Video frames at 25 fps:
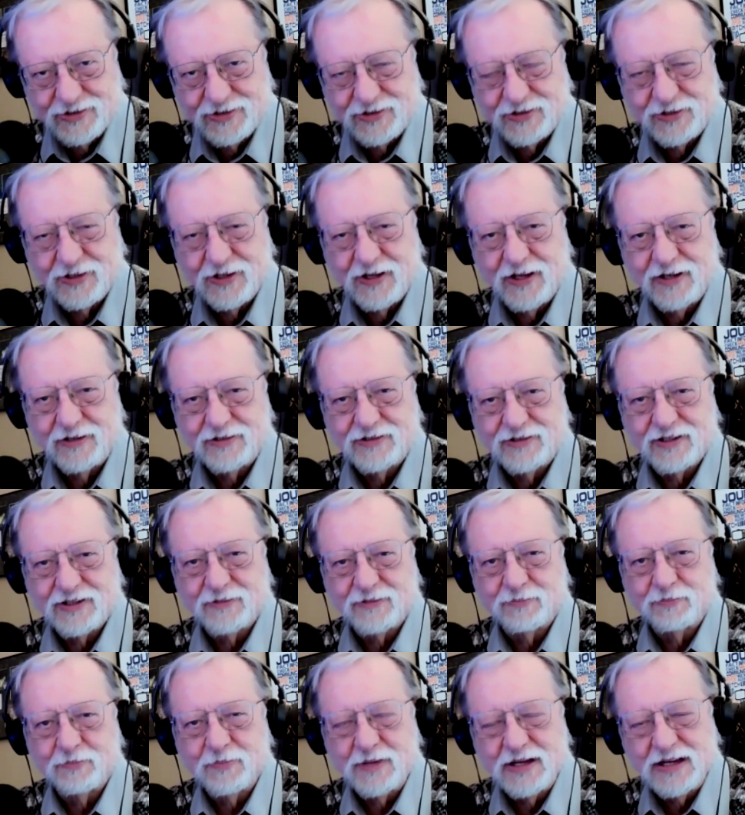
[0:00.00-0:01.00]

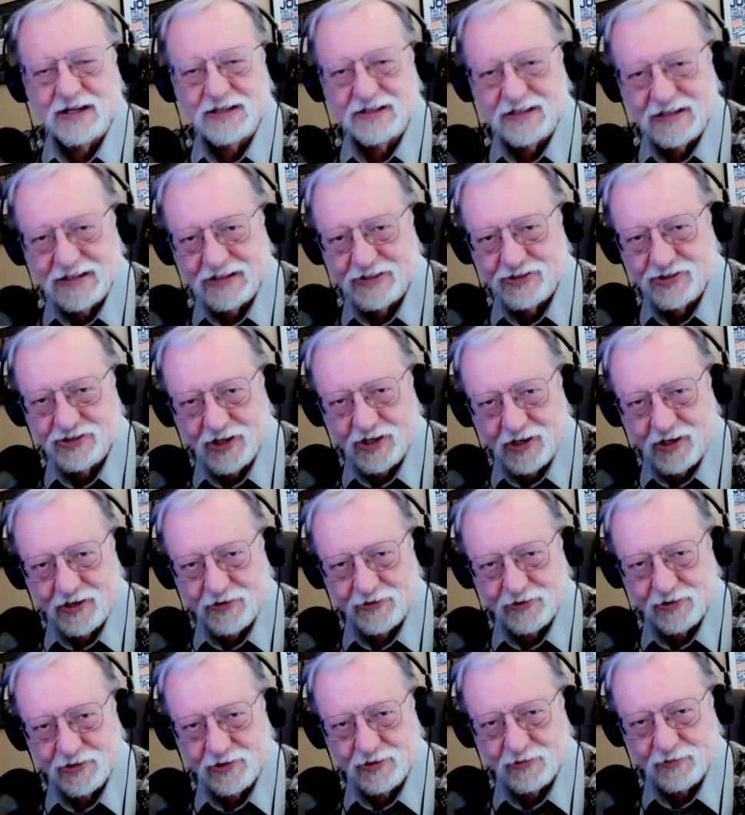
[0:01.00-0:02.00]
to meet each
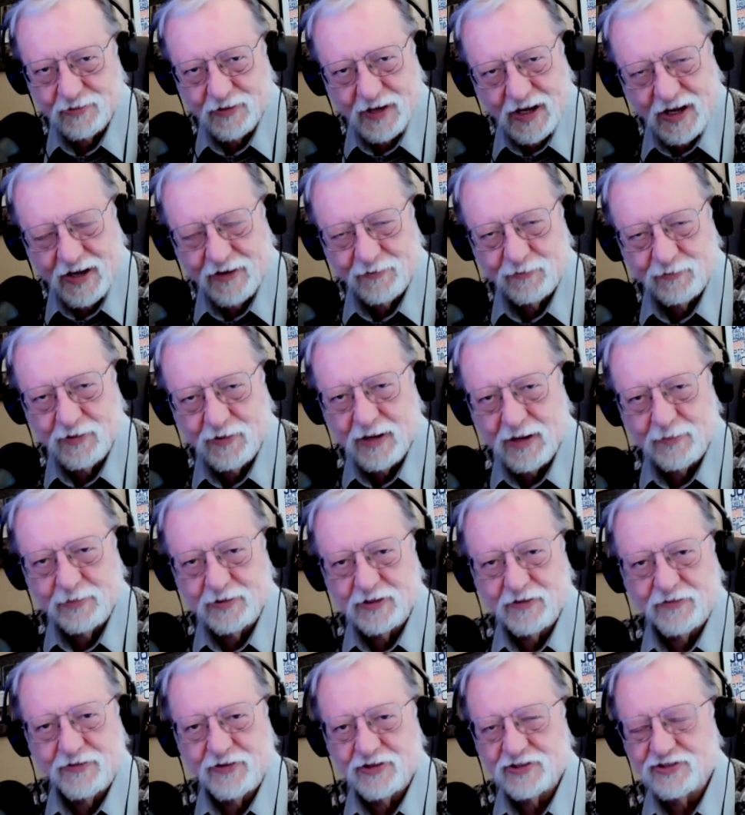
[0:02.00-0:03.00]
other halfway. I
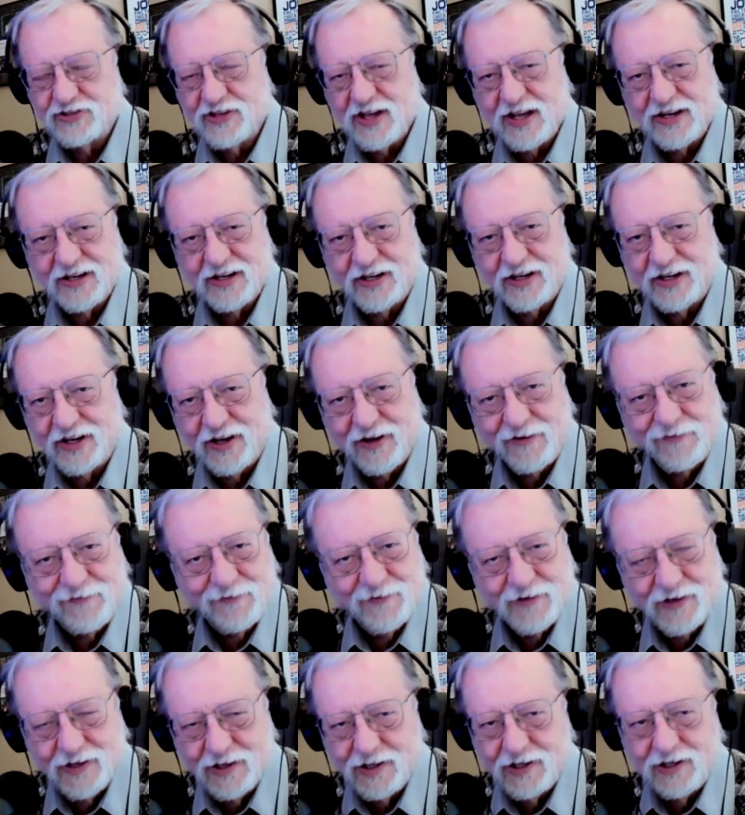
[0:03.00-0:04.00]
mean, if there's not
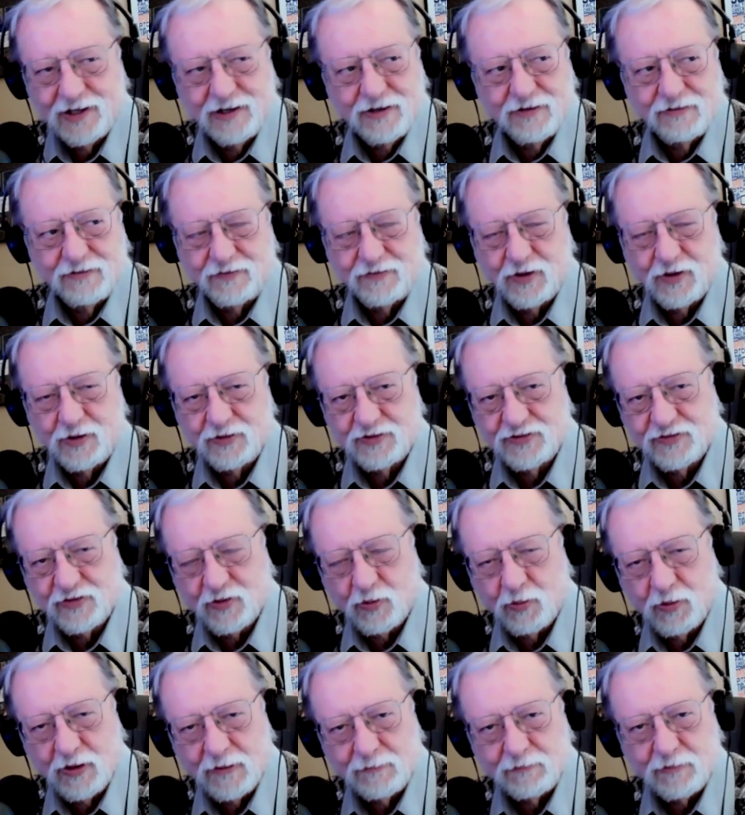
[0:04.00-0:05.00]
enough votes
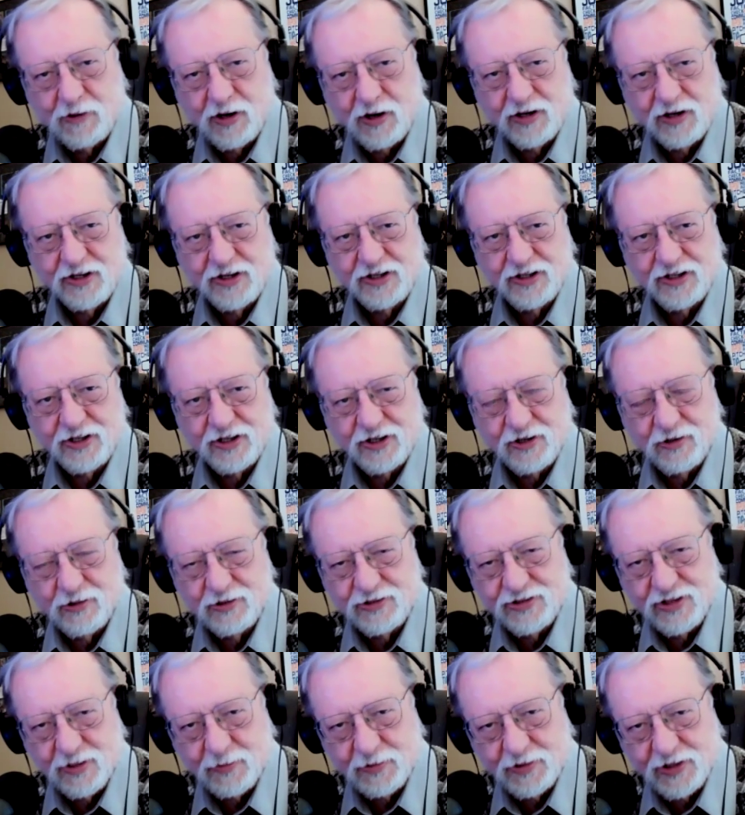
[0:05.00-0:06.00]
for one party, you
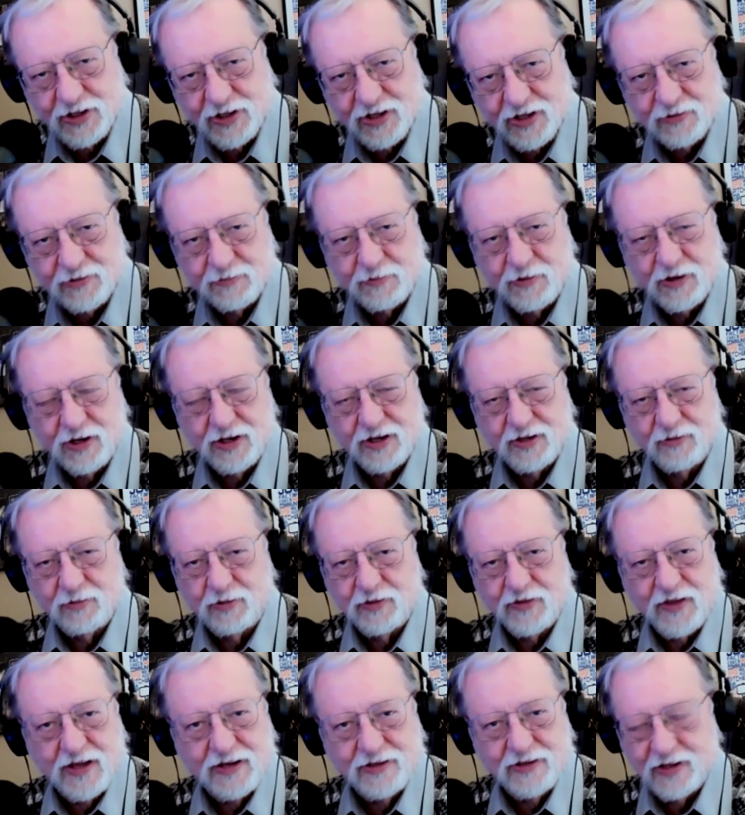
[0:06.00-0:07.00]
negotiate with the other party.
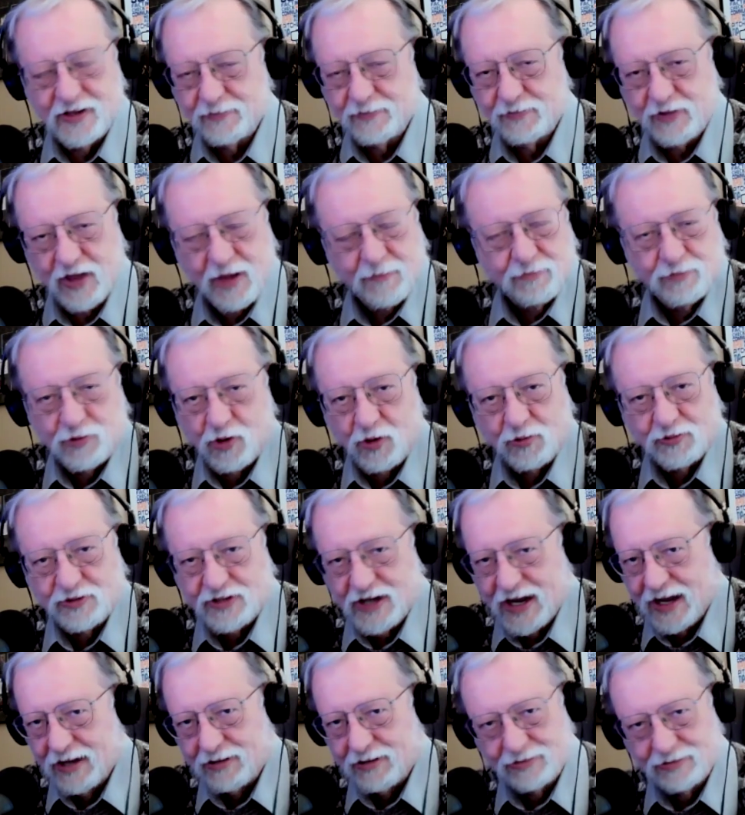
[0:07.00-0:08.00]
Well, that
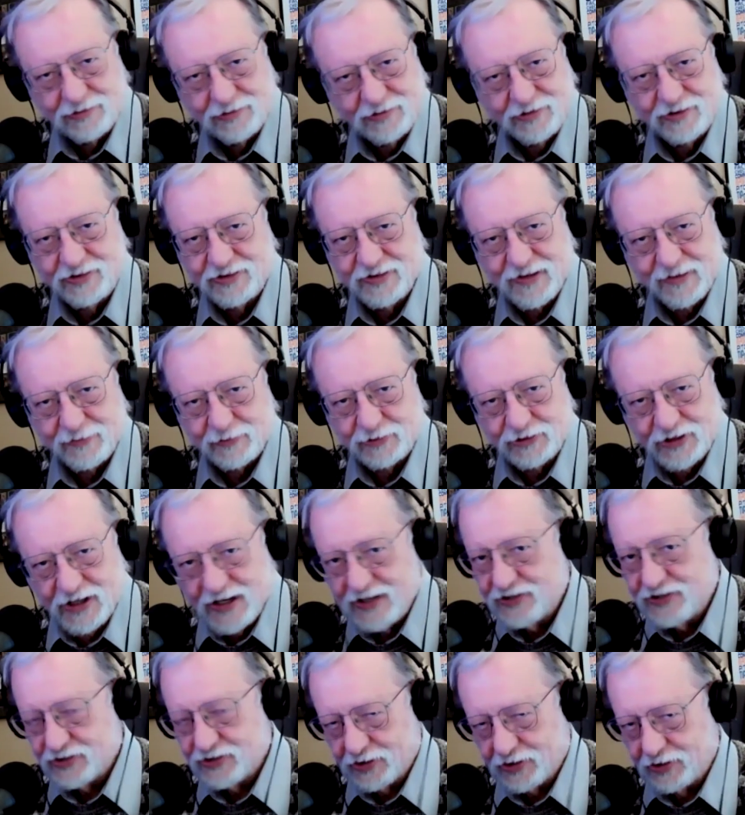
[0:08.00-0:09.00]
broke down several
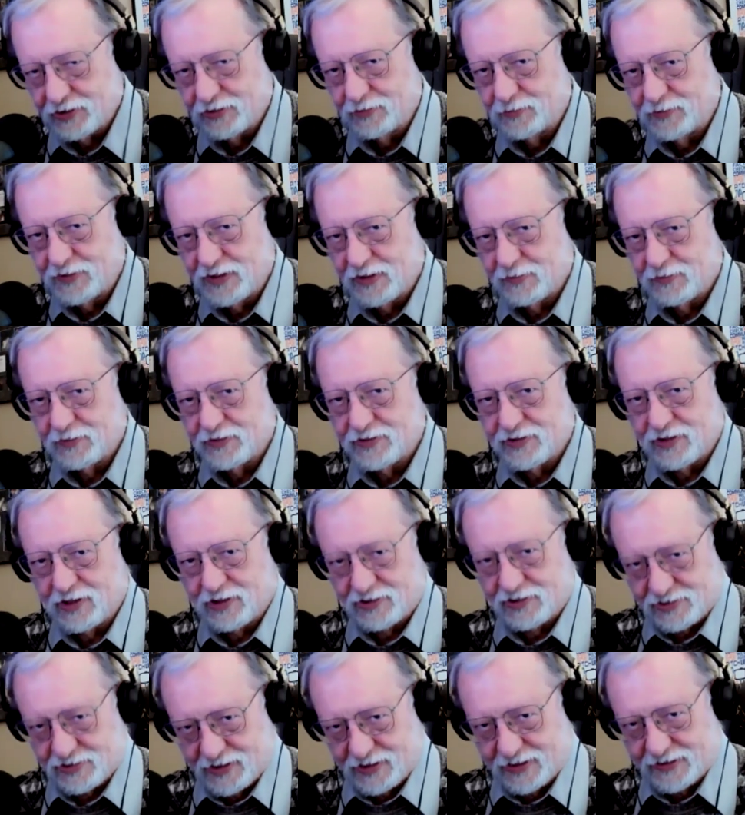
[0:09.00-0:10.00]
days ago when there were
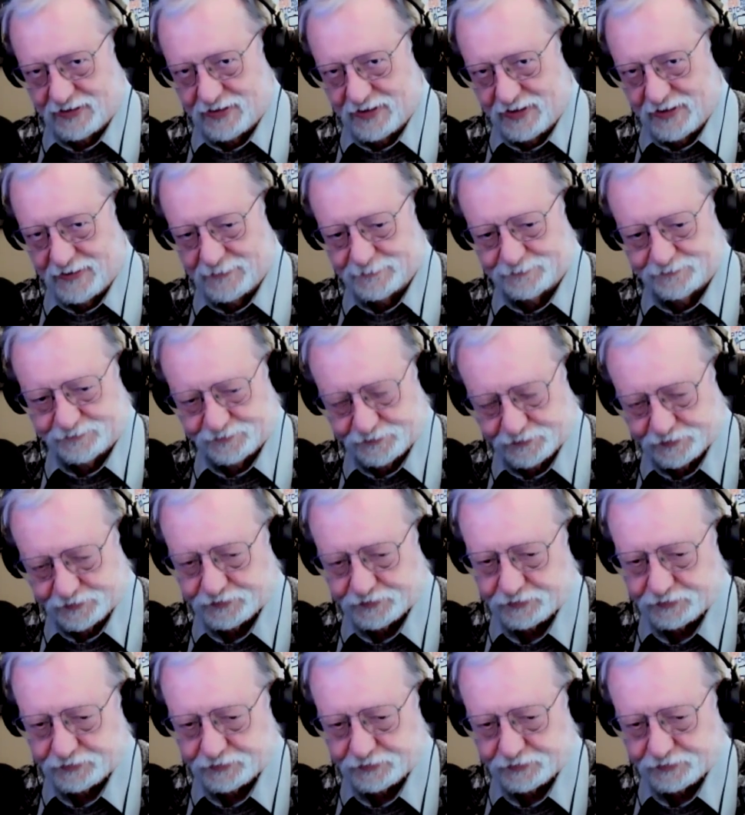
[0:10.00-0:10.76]
talks like that.